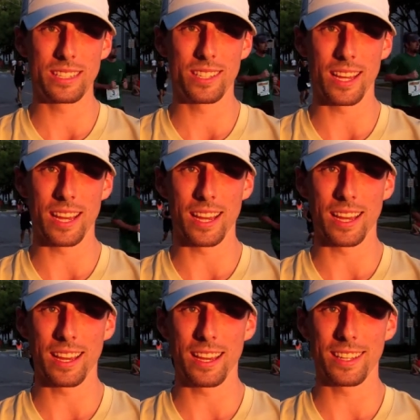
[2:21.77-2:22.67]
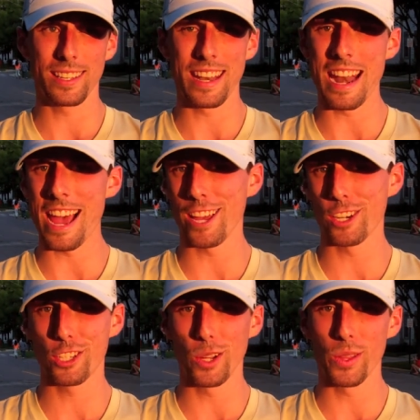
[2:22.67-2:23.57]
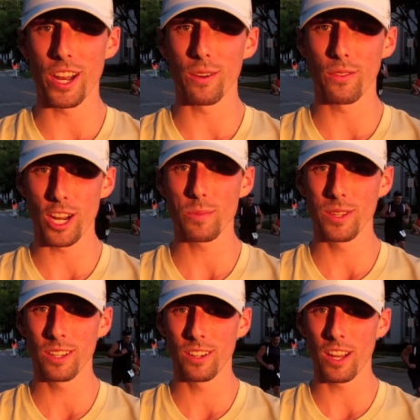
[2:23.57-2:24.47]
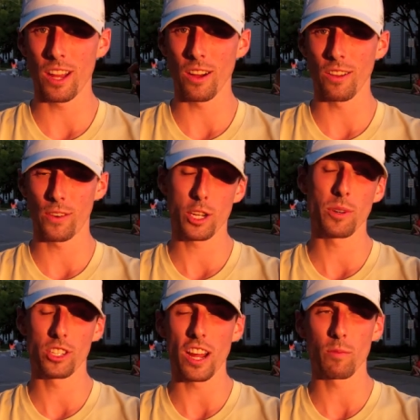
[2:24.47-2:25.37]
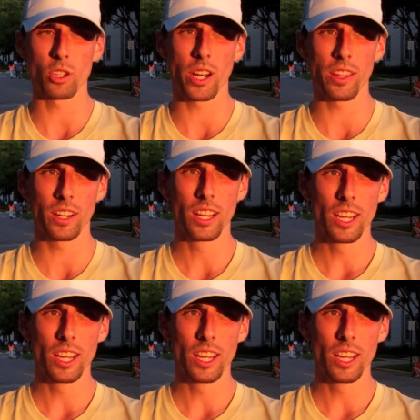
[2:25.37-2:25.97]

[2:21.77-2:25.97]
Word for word: uh, nine or so that are freshmen, uh, freshmen or sophomores rather.